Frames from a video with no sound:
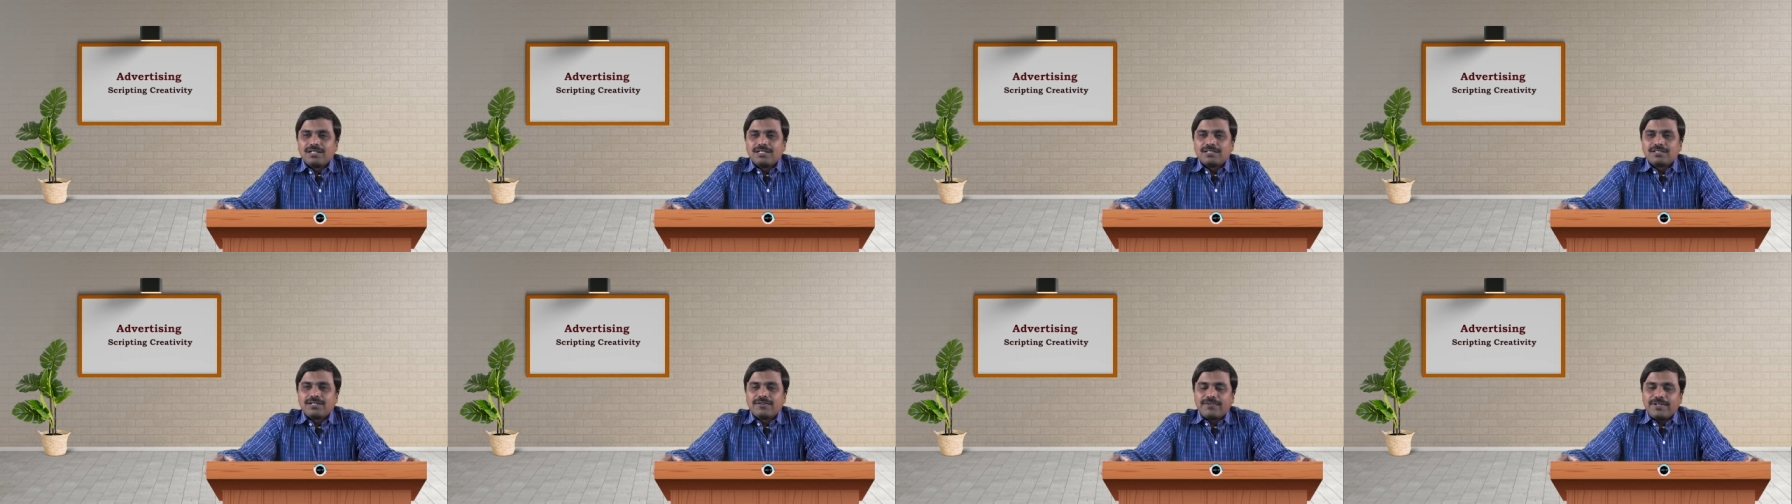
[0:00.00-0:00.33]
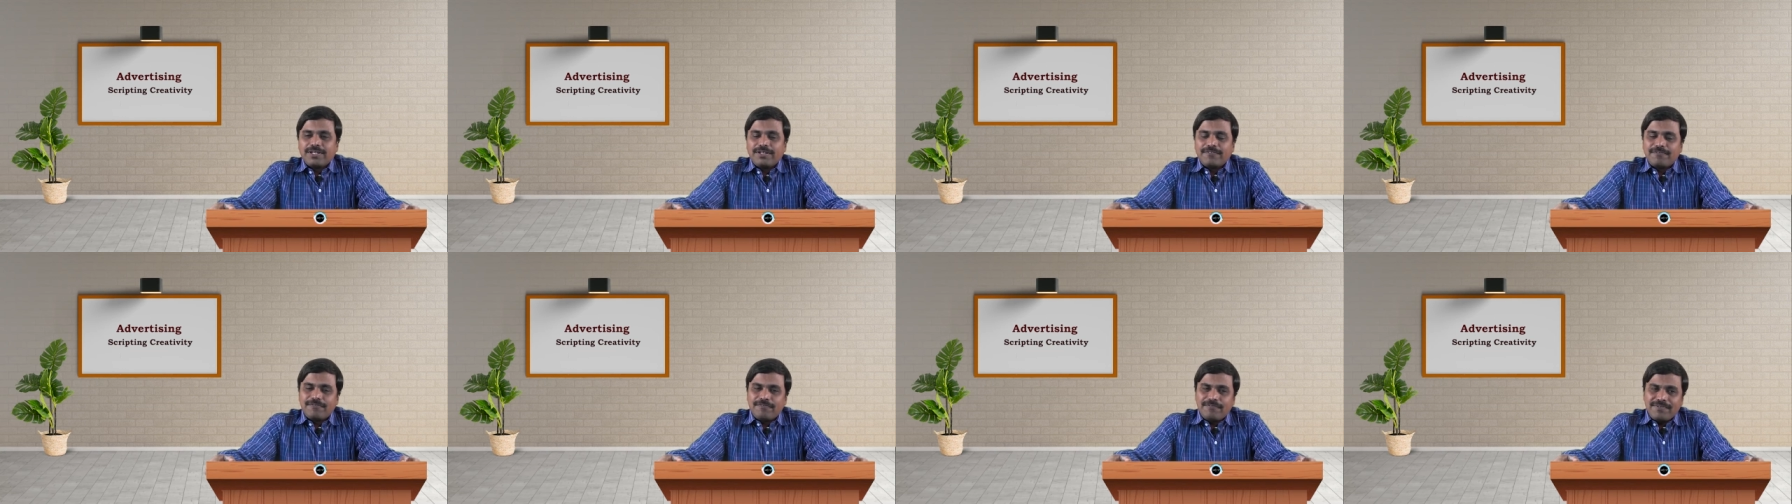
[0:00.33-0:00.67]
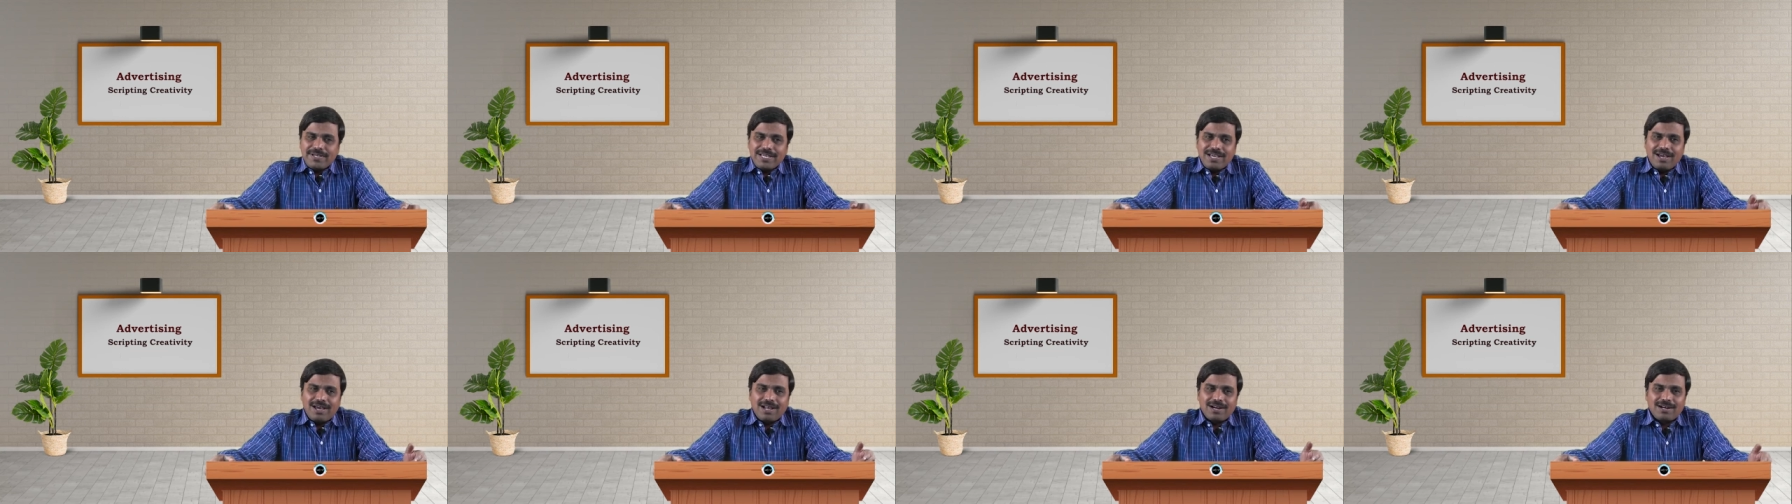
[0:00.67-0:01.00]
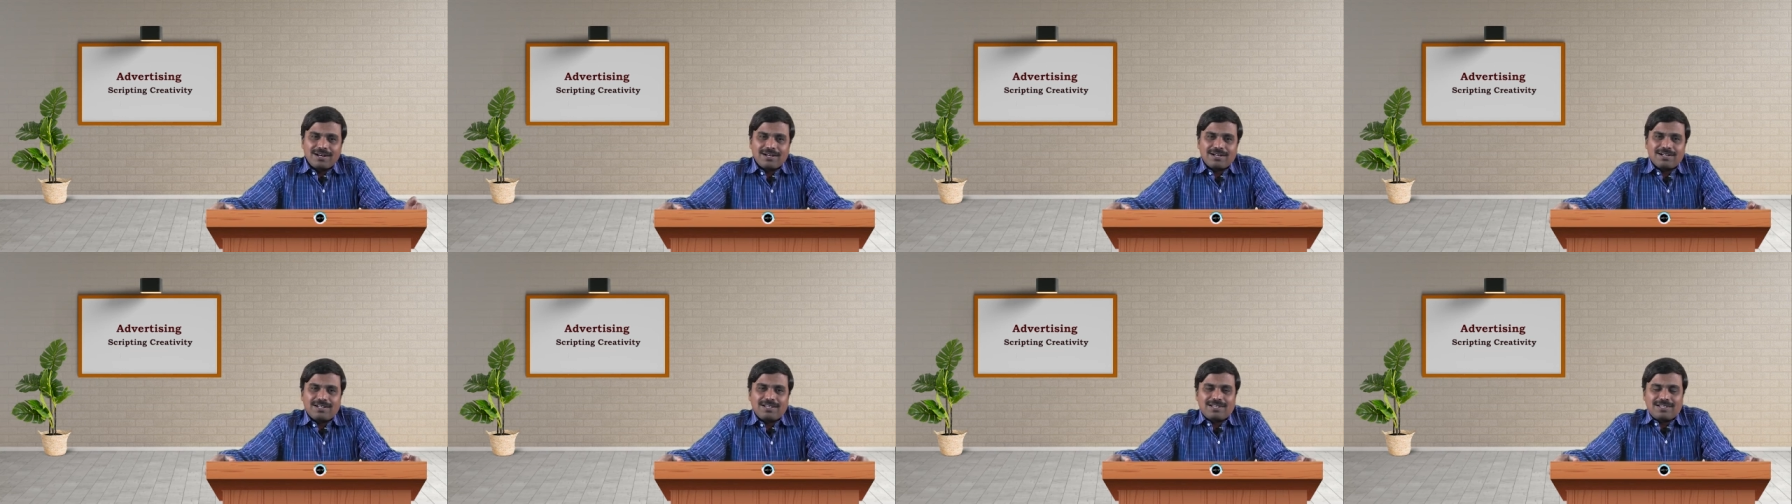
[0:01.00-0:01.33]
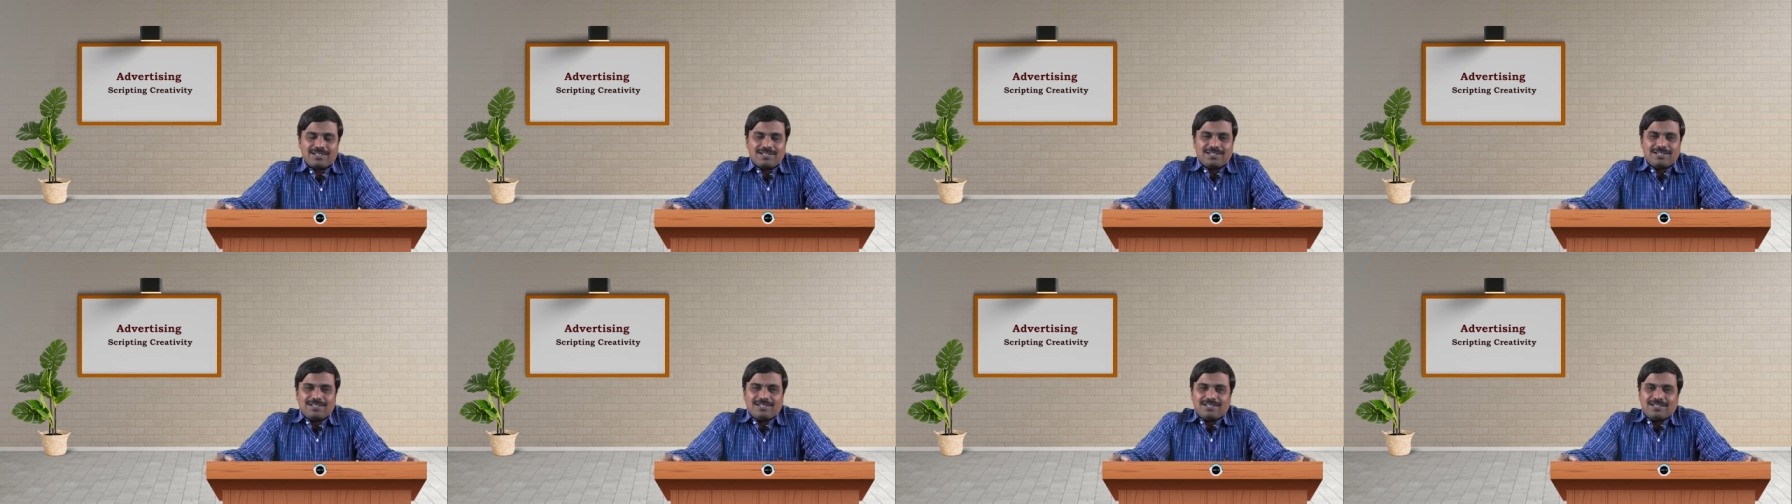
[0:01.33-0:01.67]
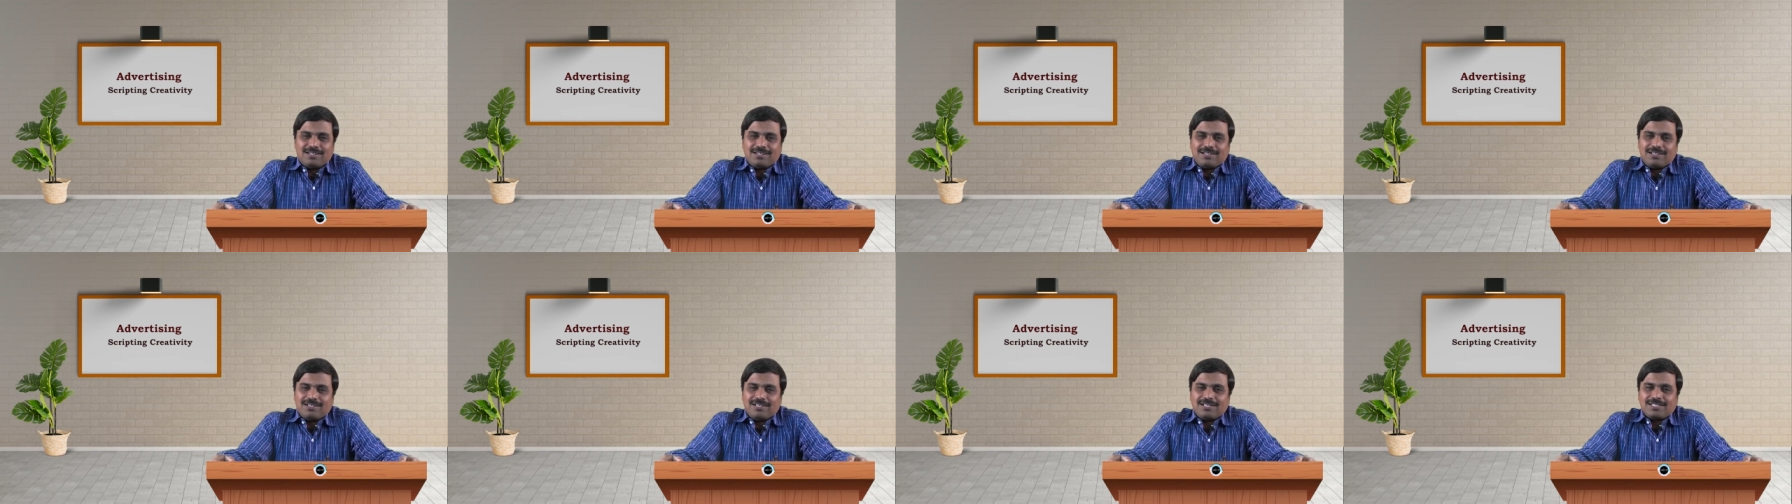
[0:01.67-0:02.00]
So, if we are
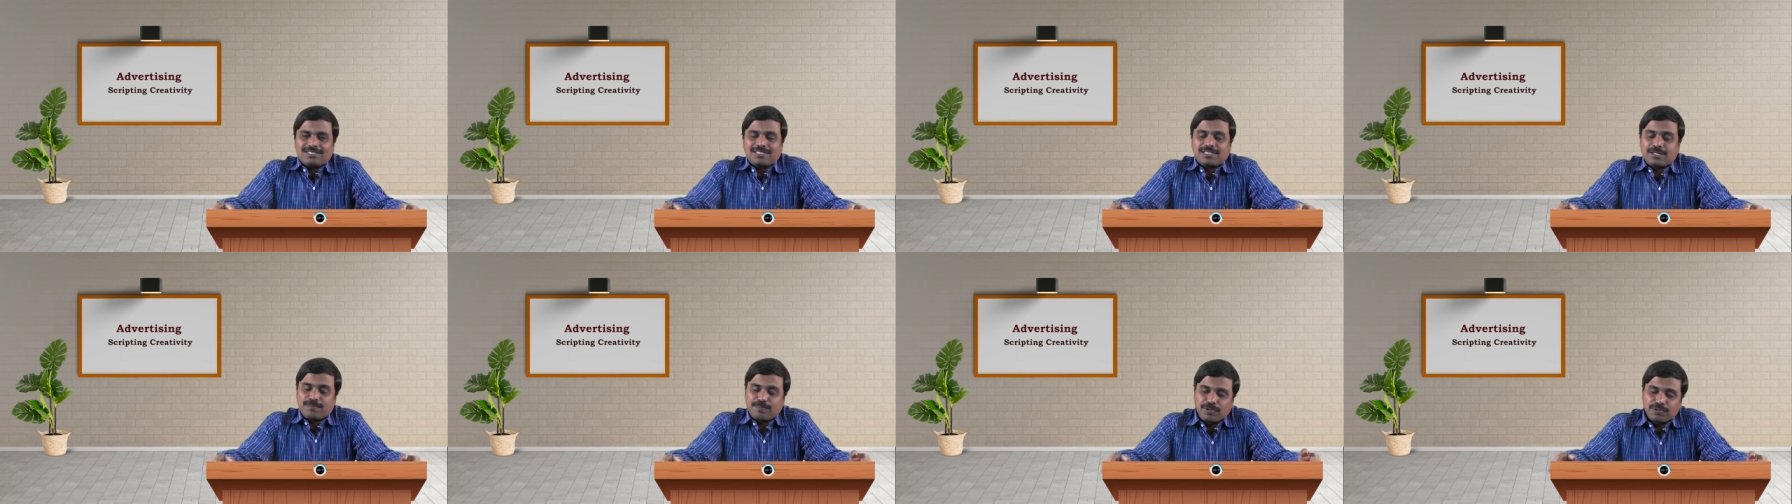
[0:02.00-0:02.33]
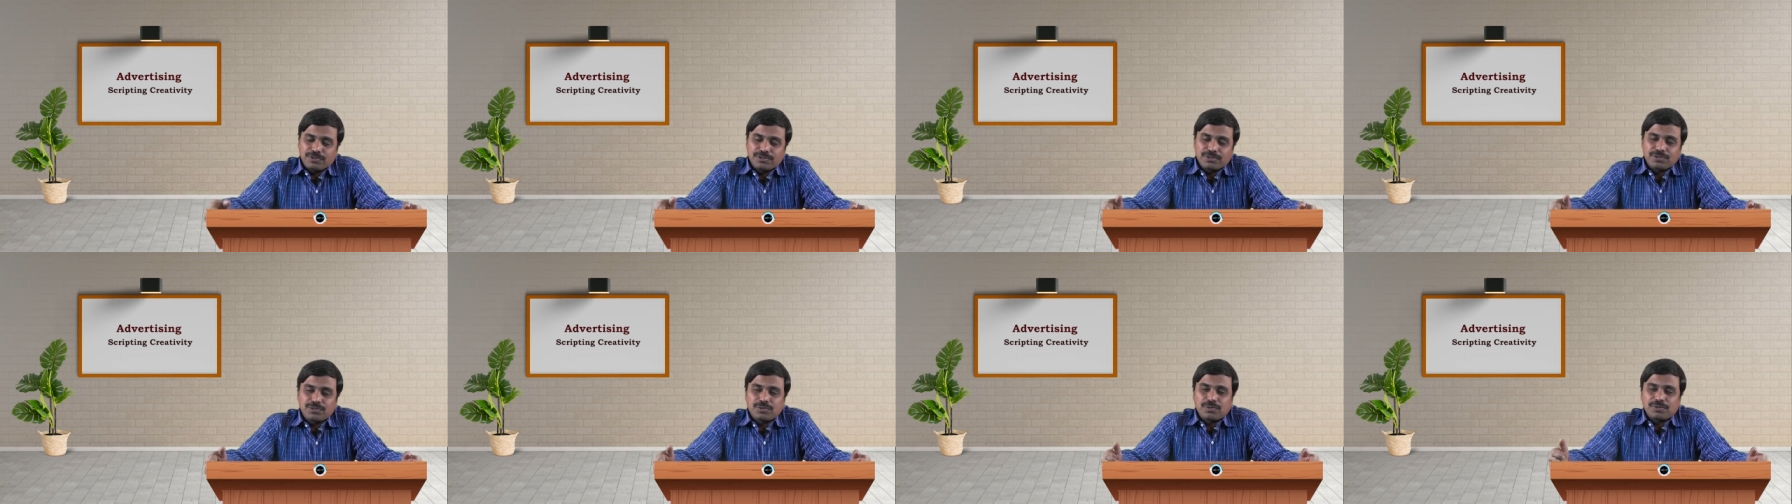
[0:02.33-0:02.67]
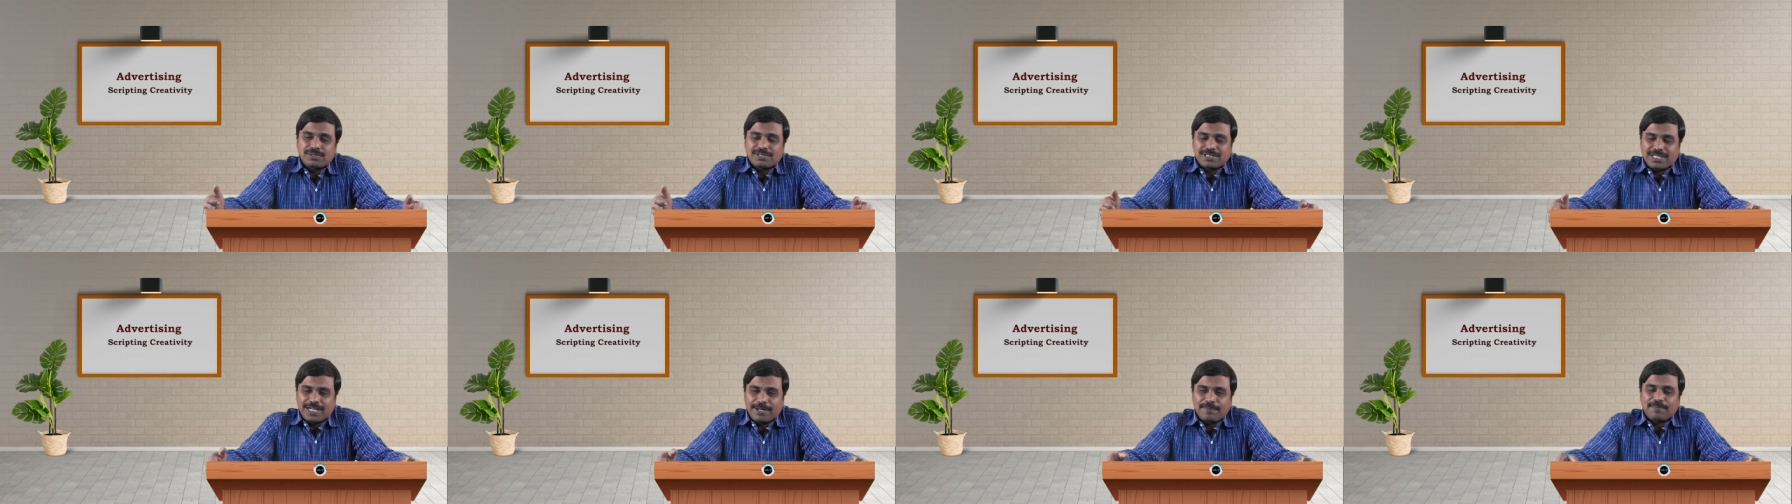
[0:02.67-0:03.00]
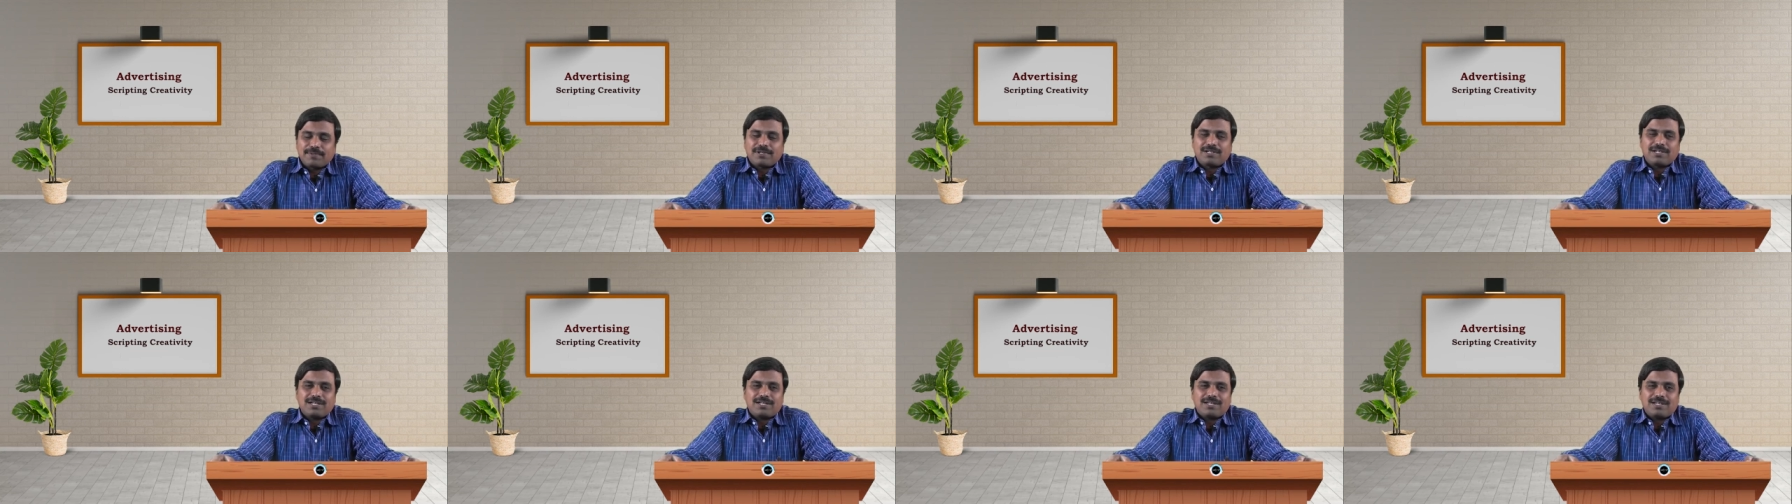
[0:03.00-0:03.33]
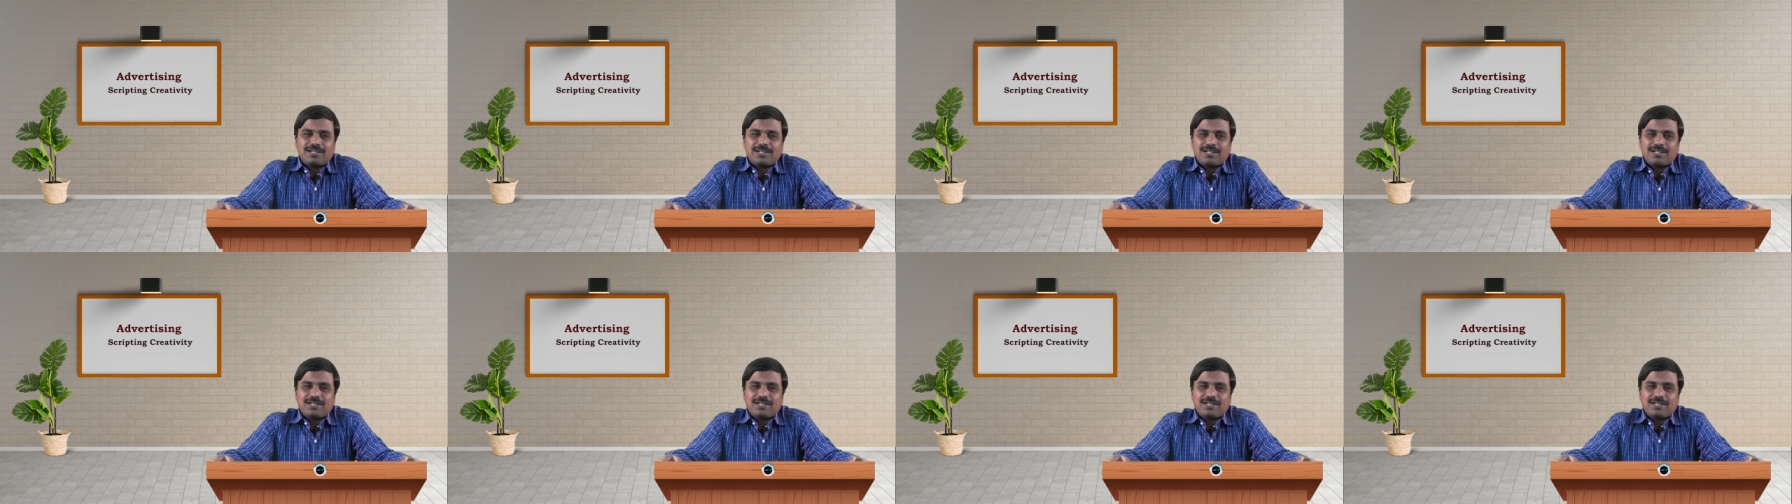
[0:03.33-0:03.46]
supposed to script